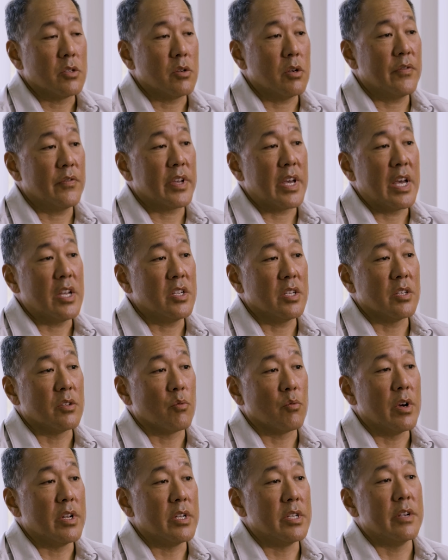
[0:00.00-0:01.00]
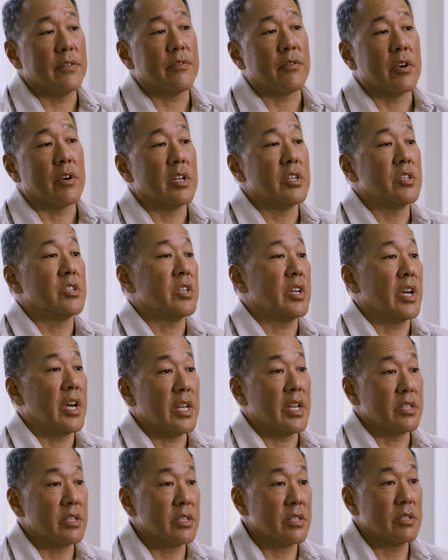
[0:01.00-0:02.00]
Certification is what
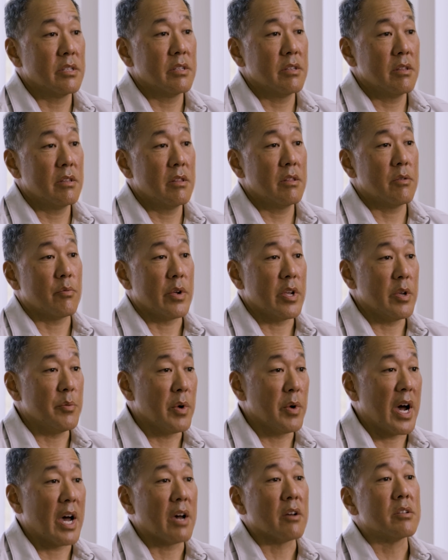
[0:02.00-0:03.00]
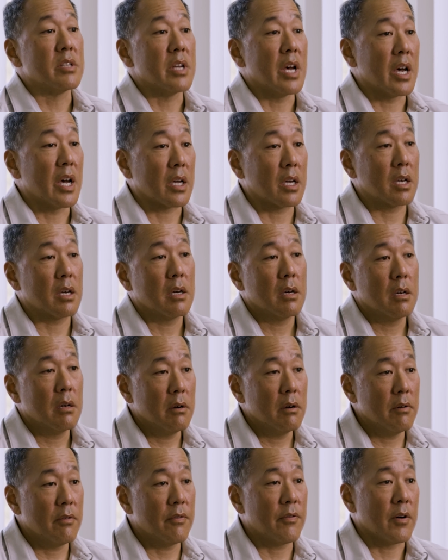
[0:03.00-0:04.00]
differentiates 3E Biotech
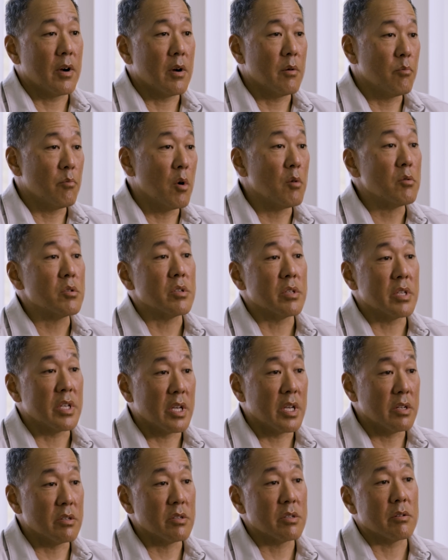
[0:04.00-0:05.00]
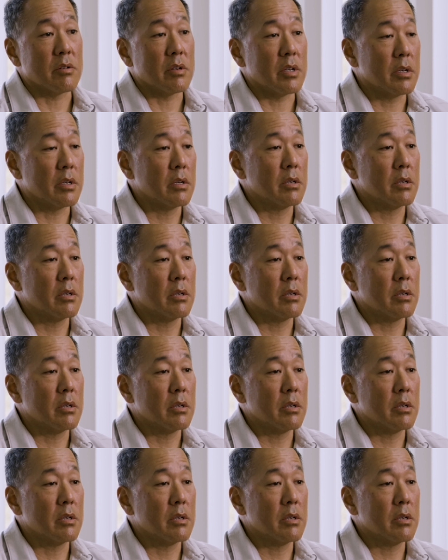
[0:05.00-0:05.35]
from most of the industry.